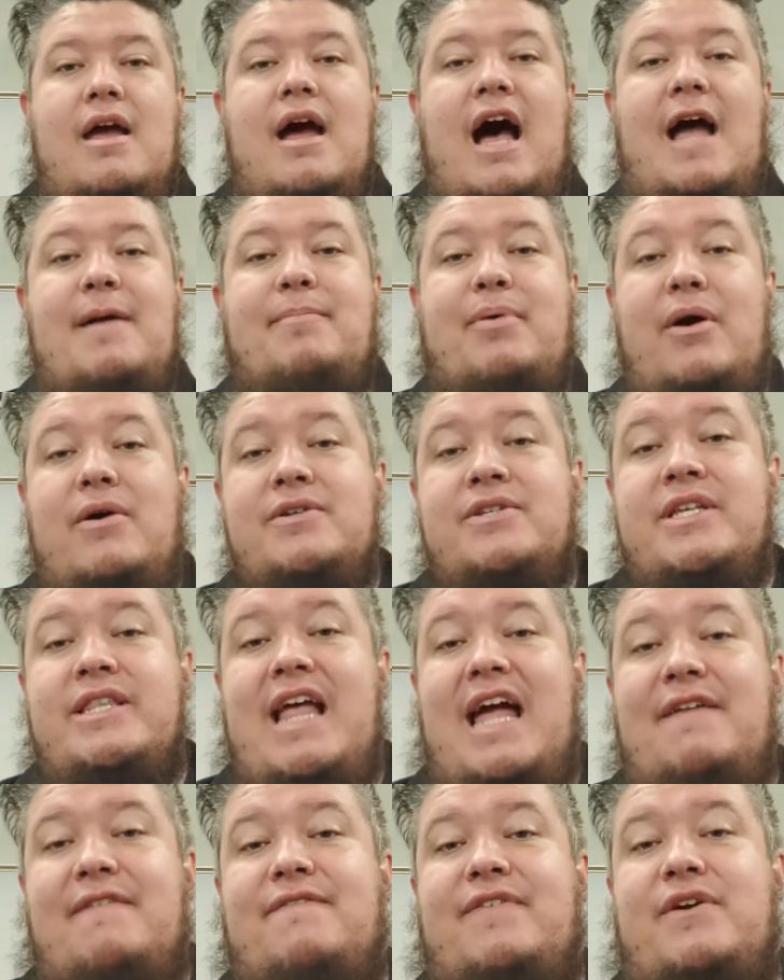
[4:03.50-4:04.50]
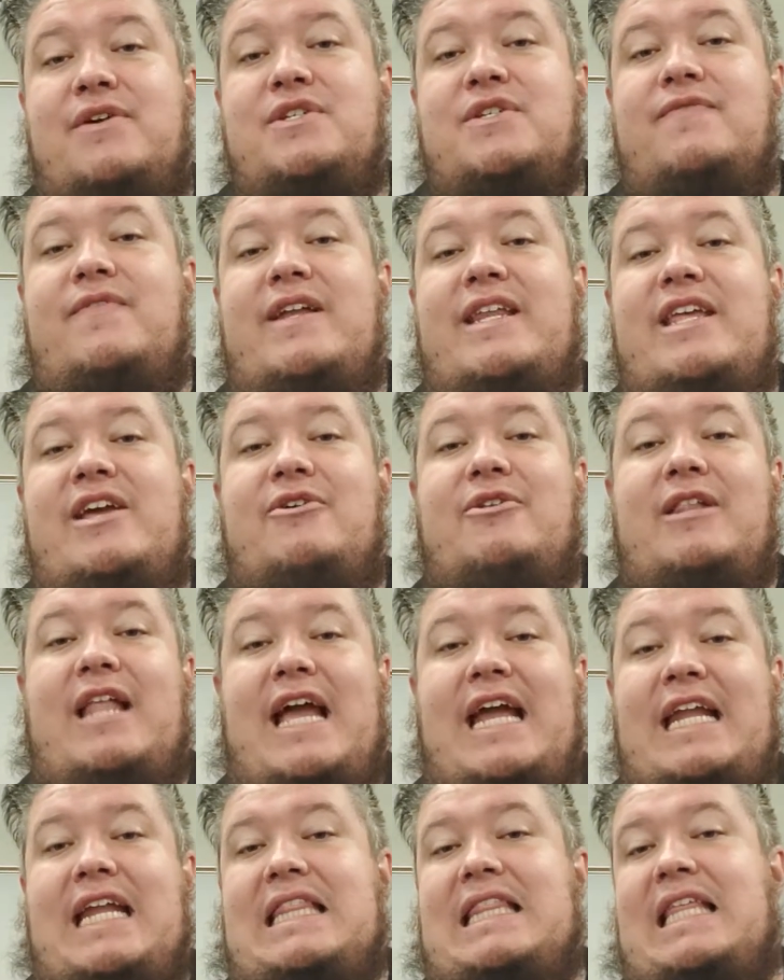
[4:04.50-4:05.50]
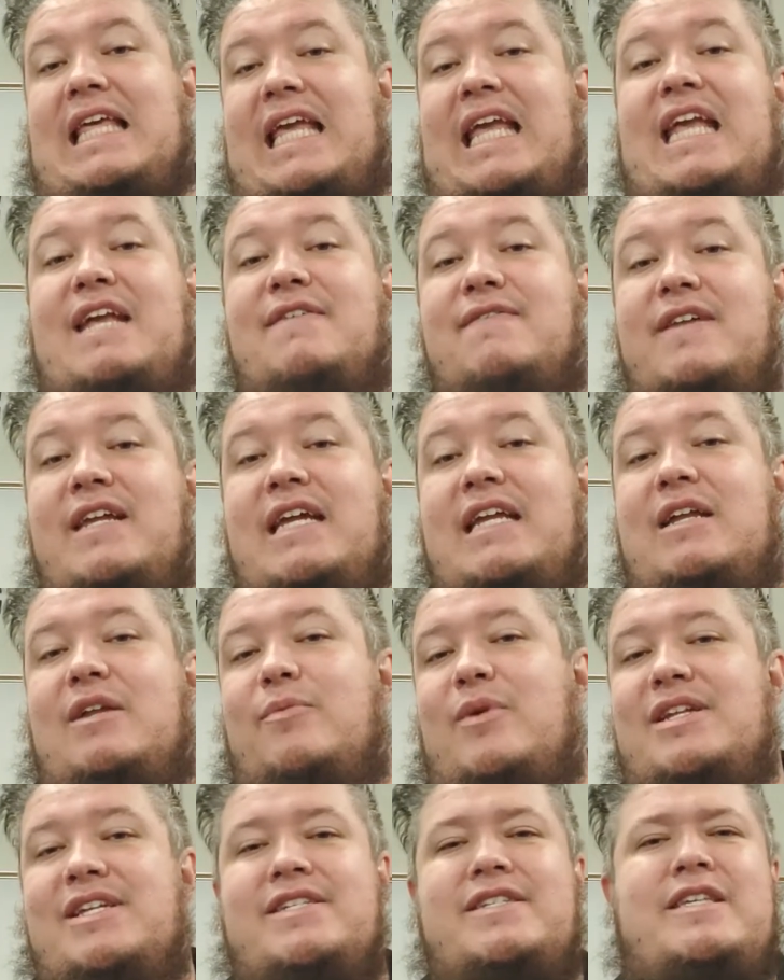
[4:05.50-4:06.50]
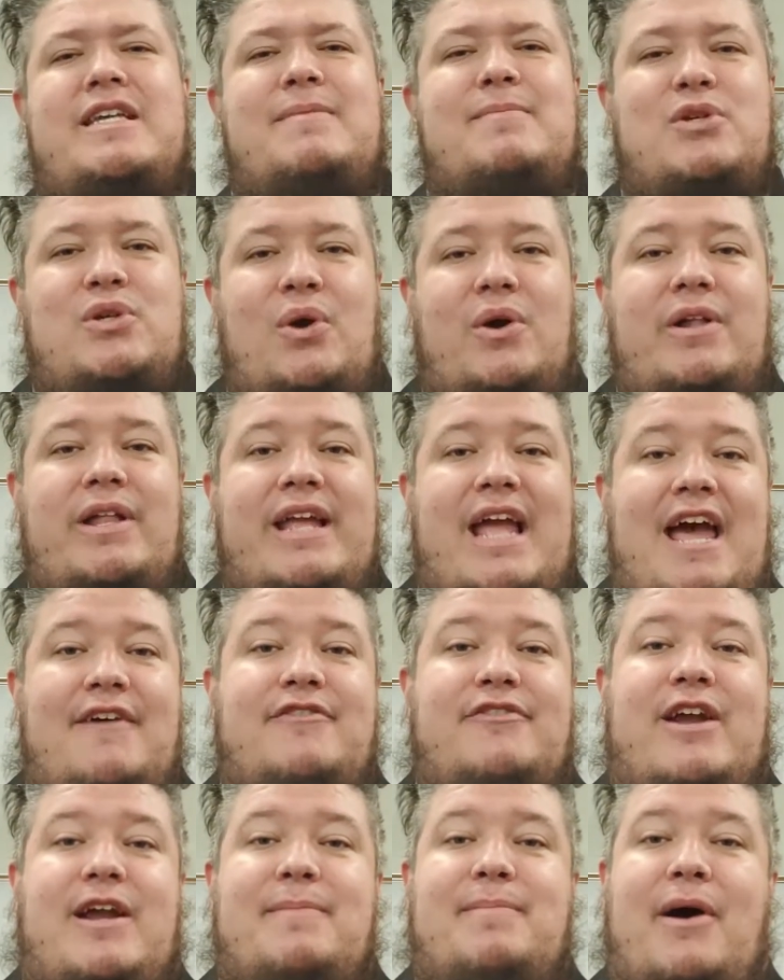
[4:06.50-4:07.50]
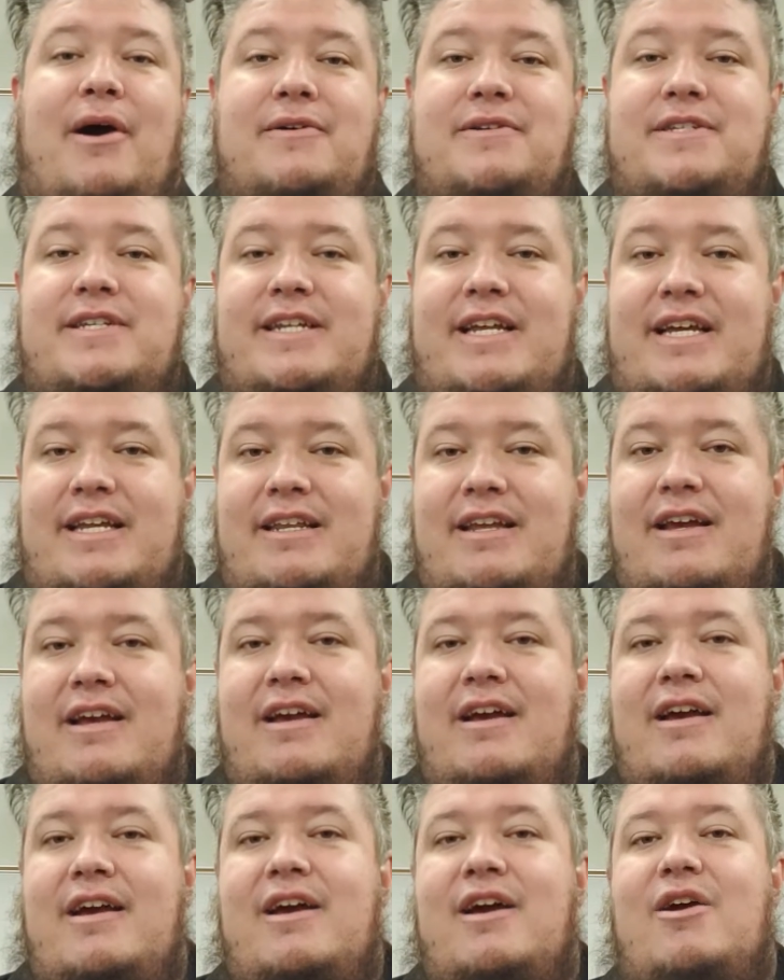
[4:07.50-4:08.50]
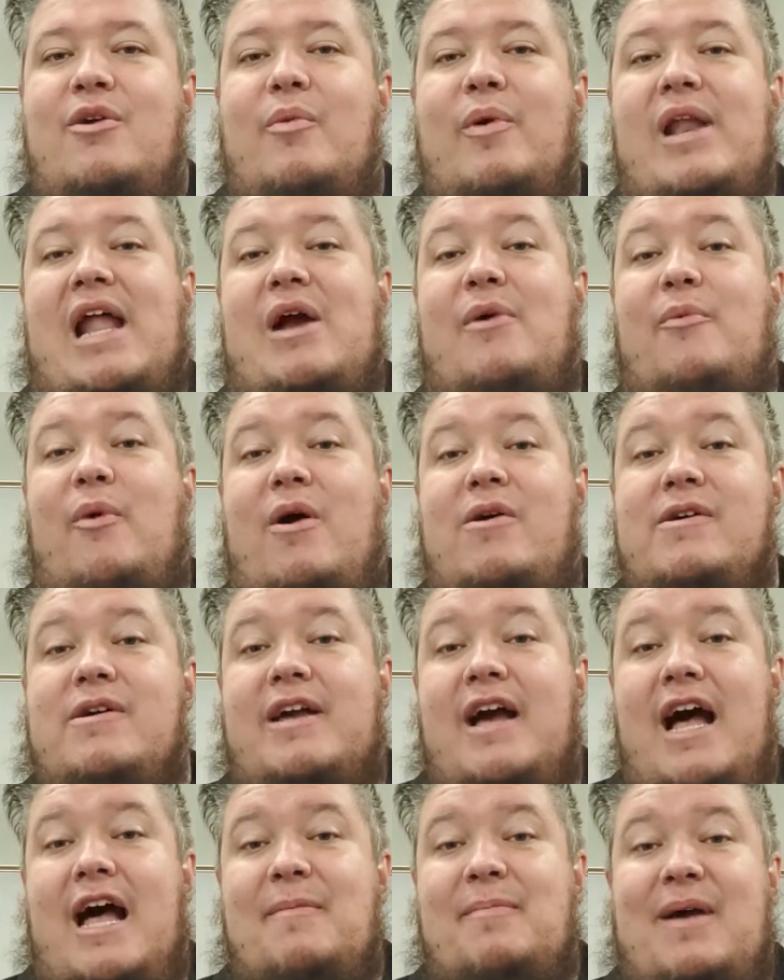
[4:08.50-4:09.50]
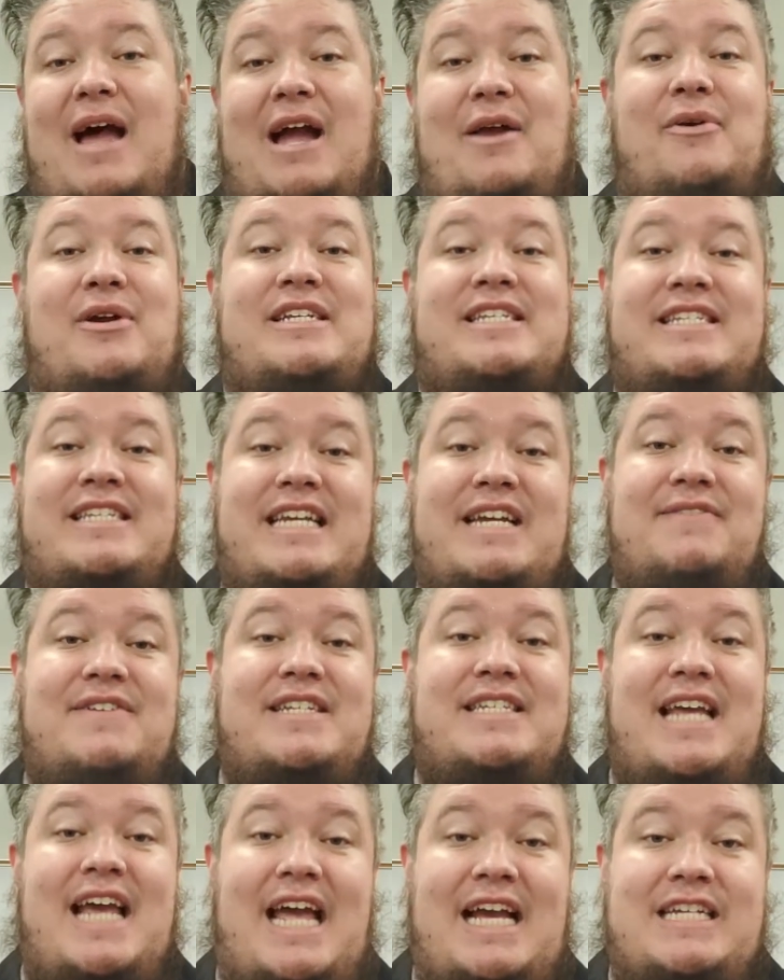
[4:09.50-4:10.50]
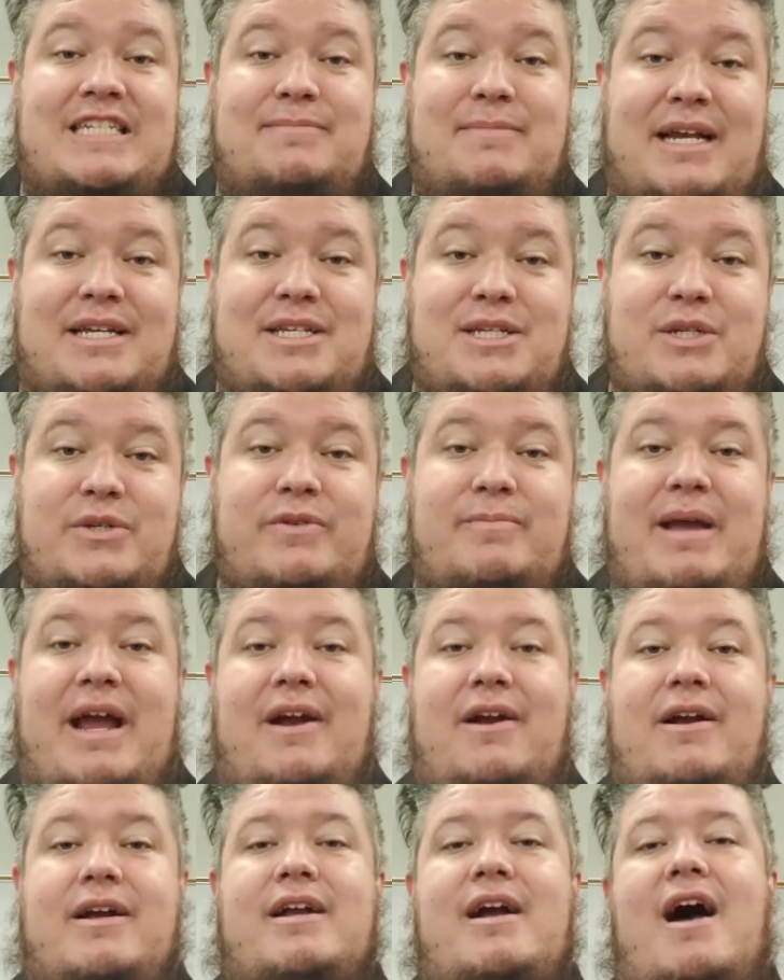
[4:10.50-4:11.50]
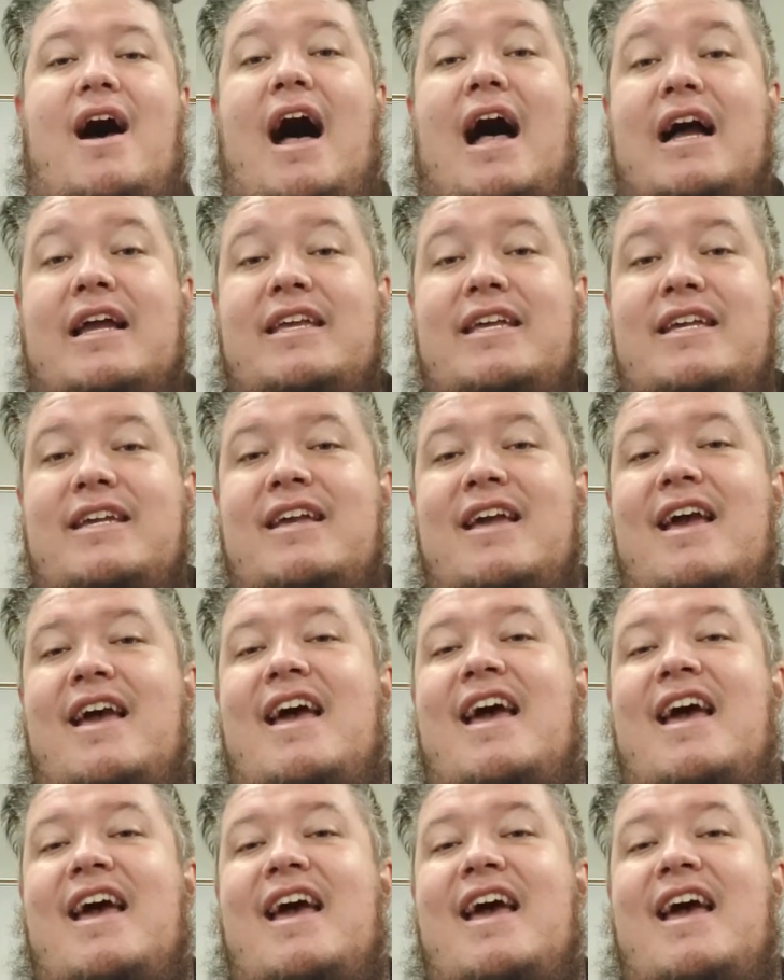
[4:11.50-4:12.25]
I posted that first video late in the evening and went to sleep shortly after I posted it. When I woke up, I received a text message from Ockey